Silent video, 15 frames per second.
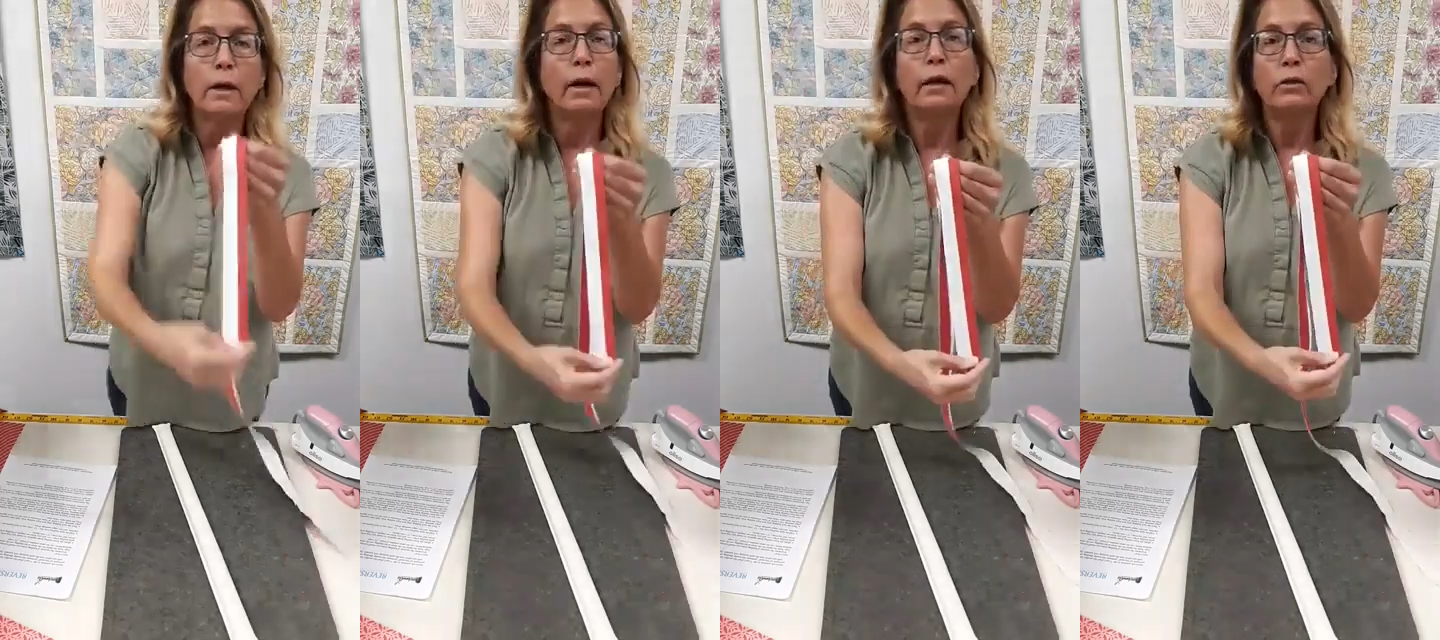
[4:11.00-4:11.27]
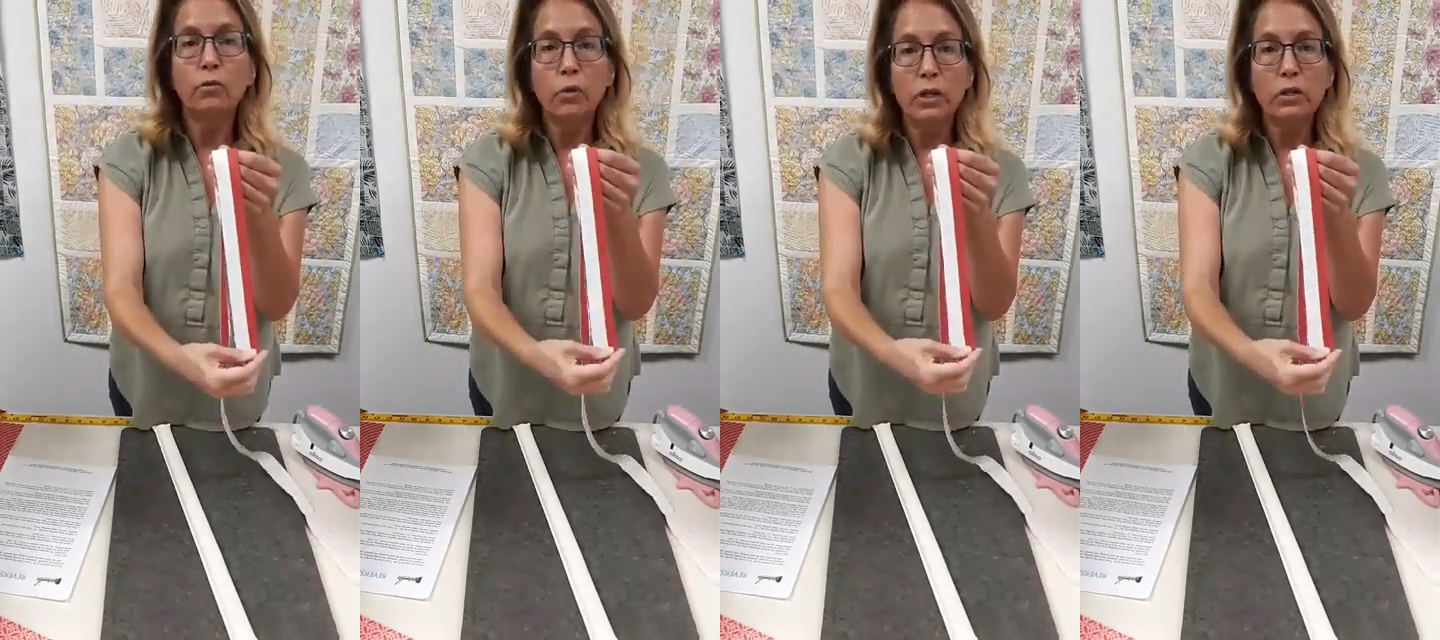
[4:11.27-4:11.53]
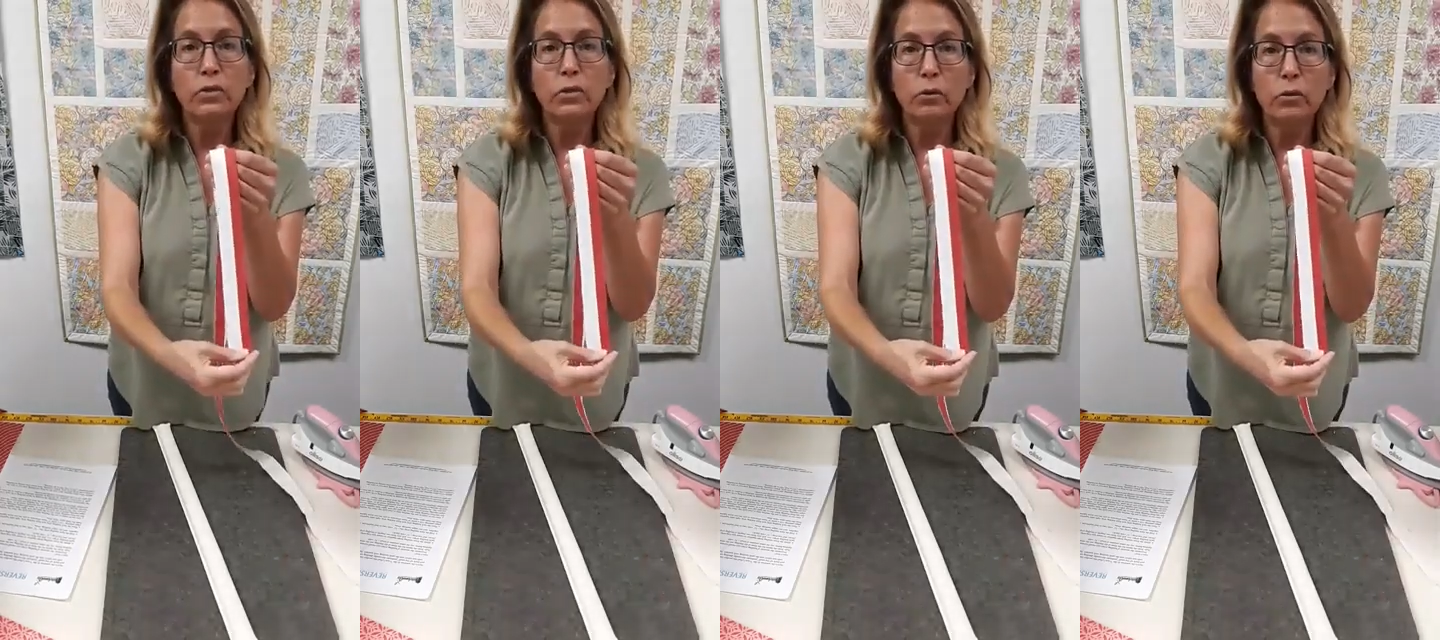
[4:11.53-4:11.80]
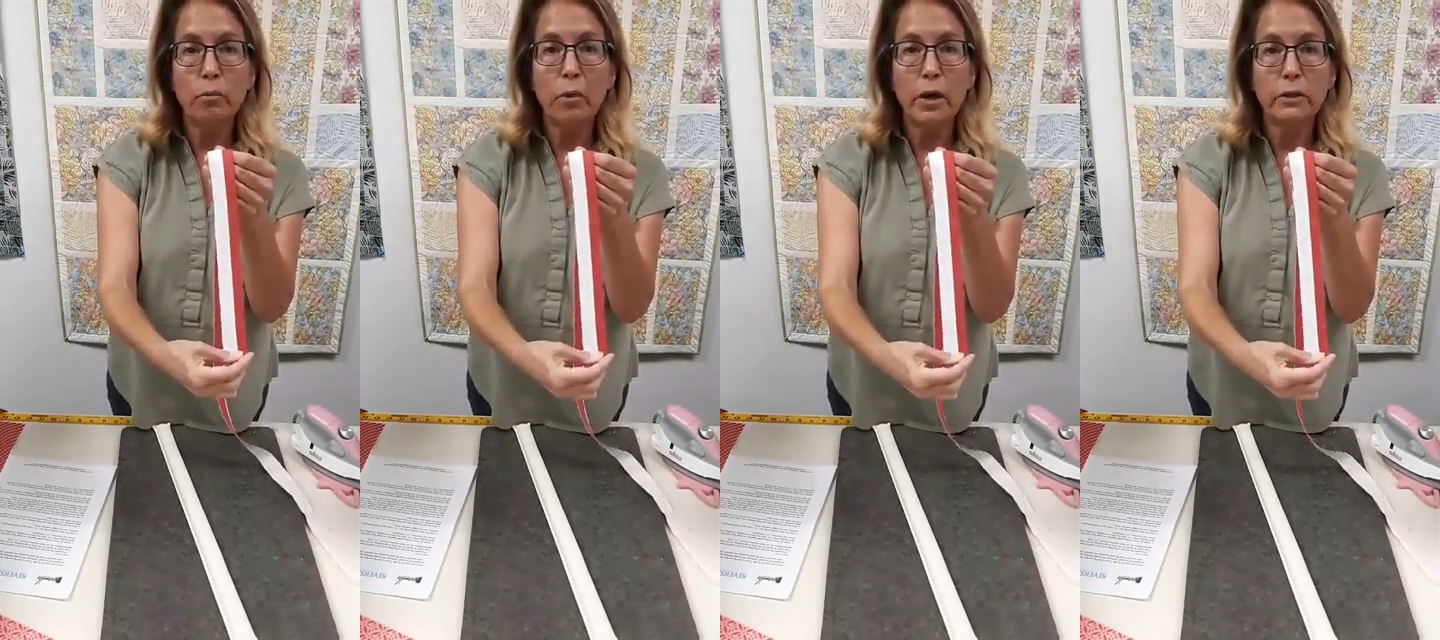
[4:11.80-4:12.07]
and you're ready to sew
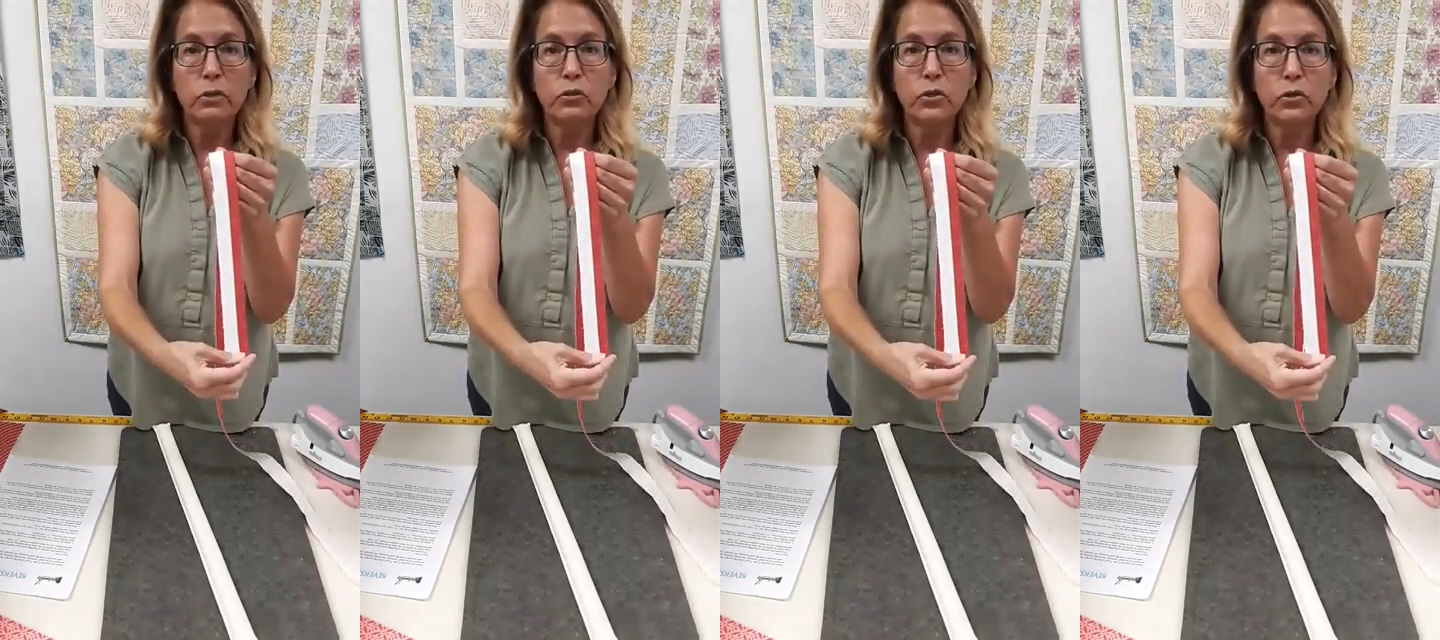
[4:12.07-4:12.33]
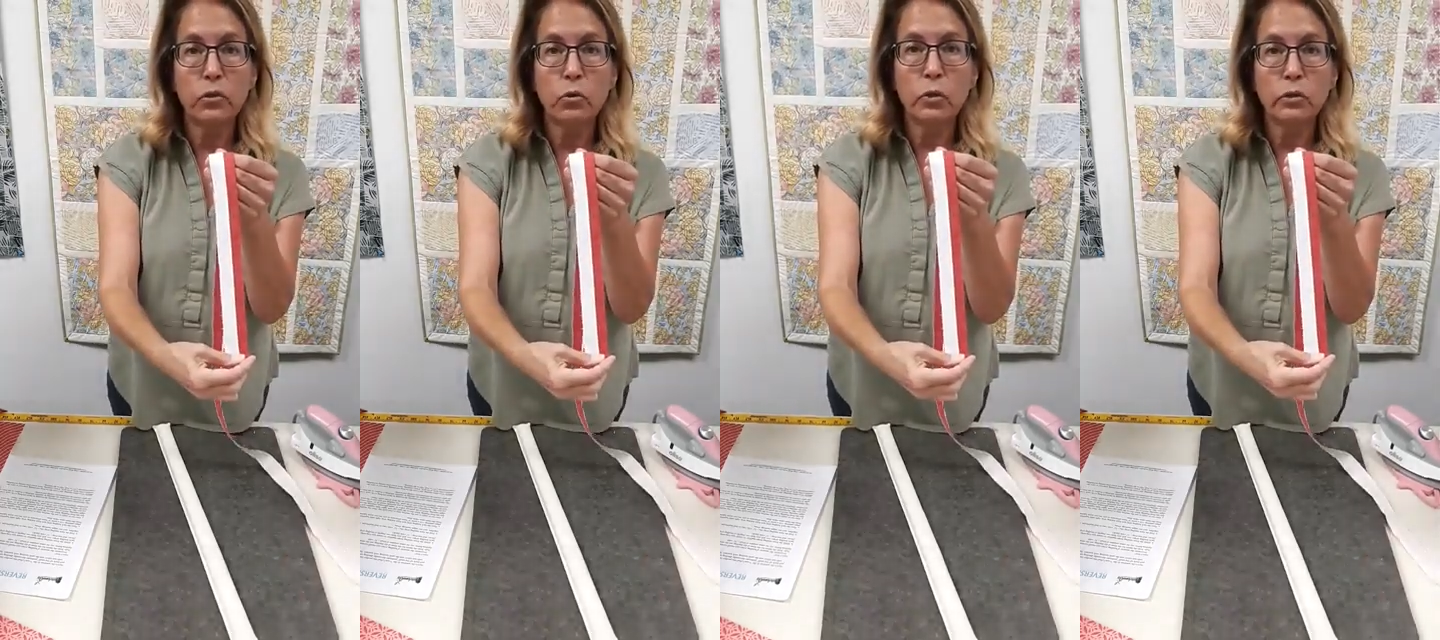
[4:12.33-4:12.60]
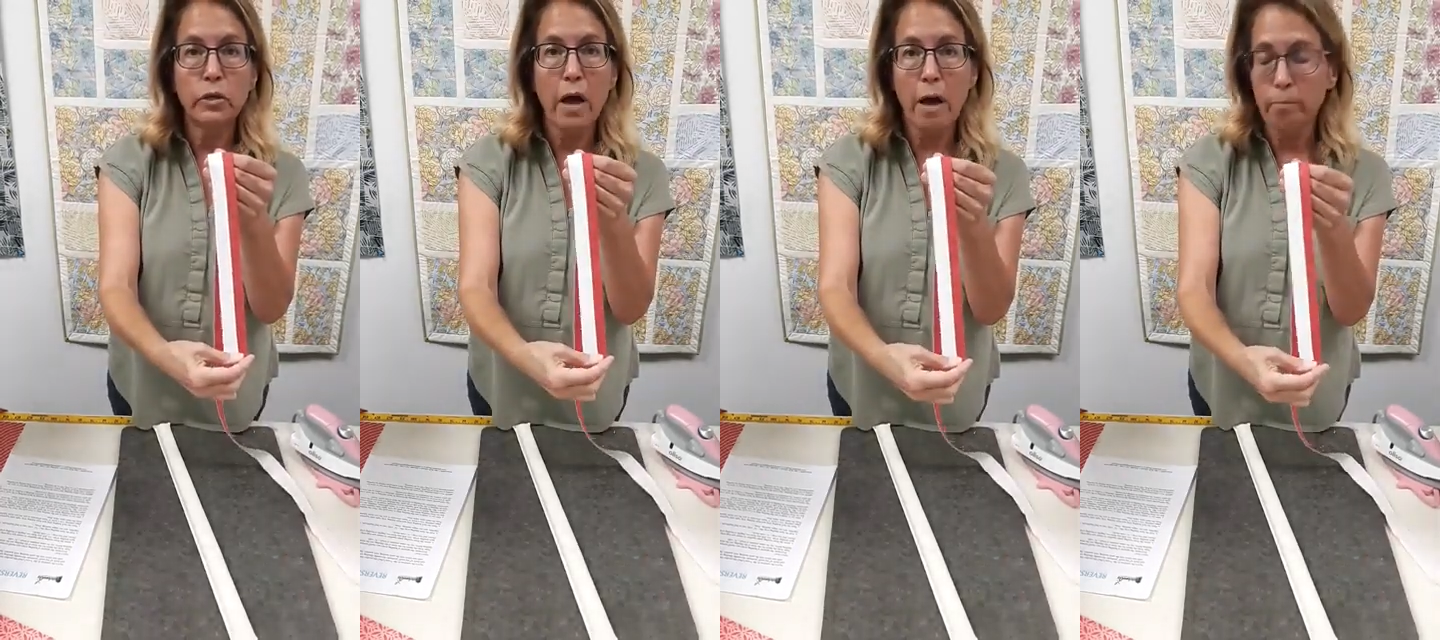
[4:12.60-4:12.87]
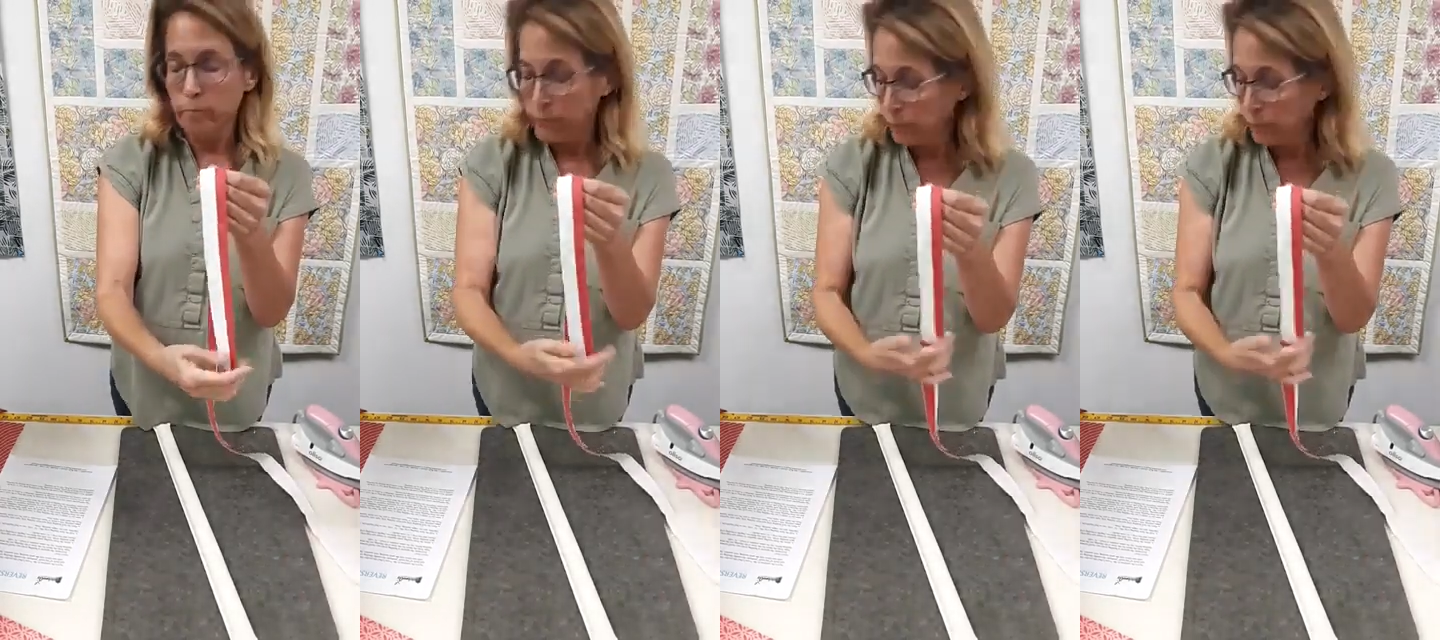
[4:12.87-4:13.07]
your binding to your quilt top.